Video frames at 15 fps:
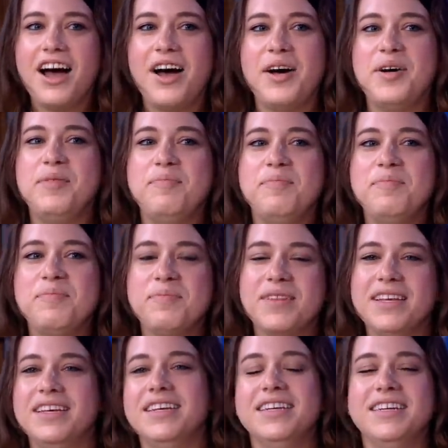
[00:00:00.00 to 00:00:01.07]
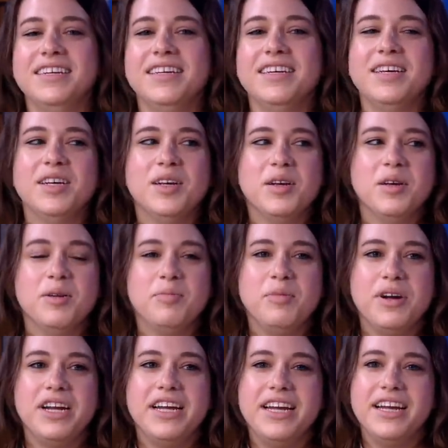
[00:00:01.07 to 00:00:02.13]
um,
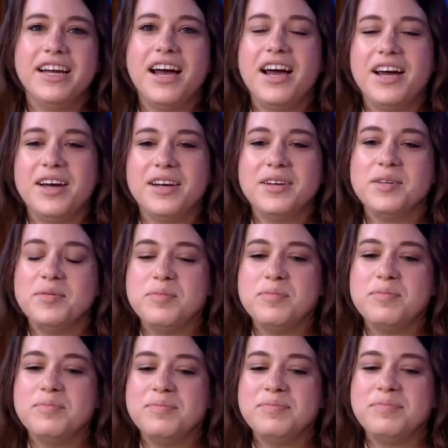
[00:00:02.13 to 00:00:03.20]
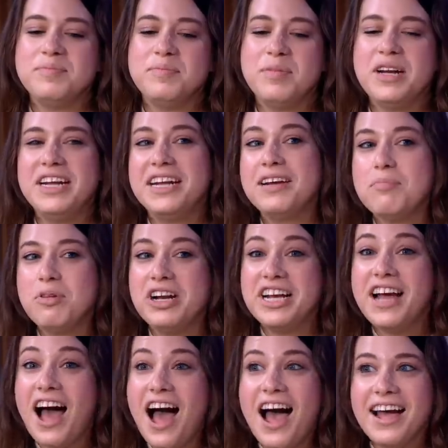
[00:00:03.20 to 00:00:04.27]
pretty. Uh, pretty pretty
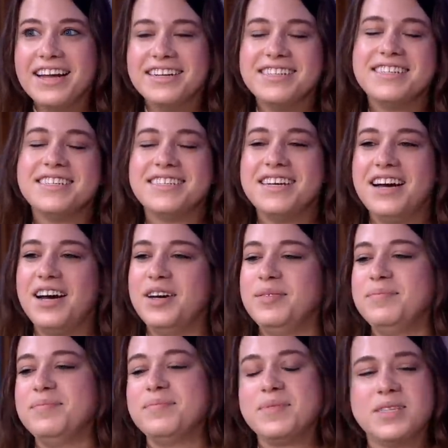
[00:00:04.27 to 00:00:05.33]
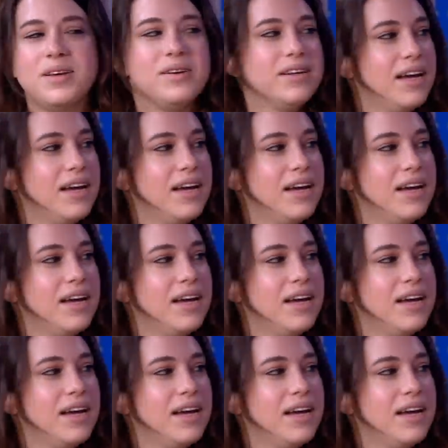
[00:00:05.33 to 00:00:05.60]
kind. Yeah. Um, but you so have a